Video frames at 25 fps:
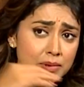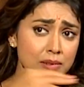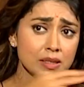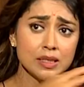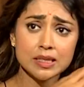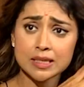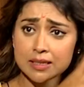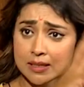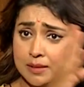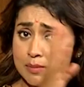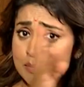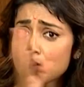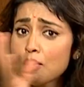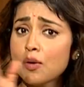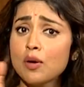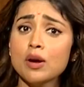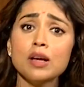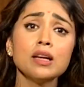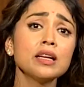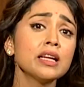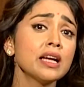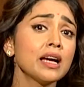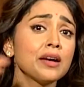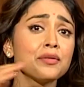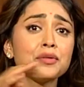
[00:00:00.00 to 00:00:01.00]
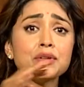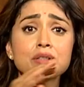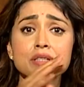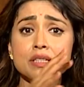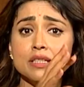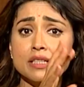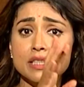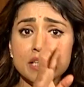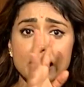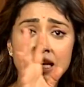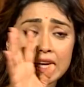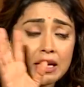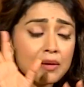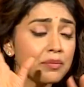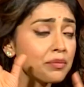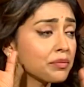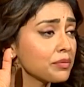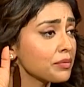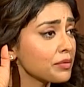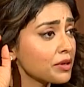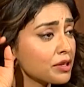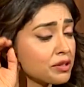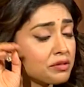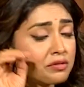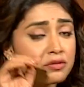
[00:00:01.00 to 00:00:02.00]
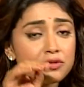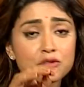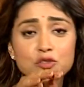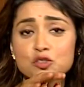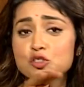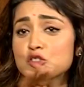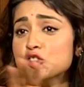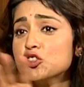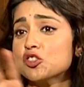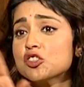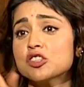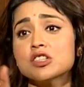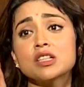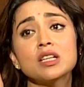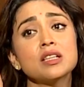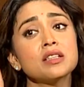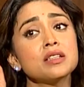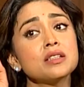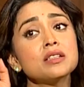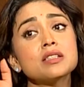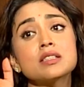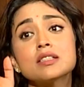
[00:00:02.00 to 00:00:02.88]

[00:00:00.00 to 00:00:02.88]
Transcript: turmoil, they have the same confusion and the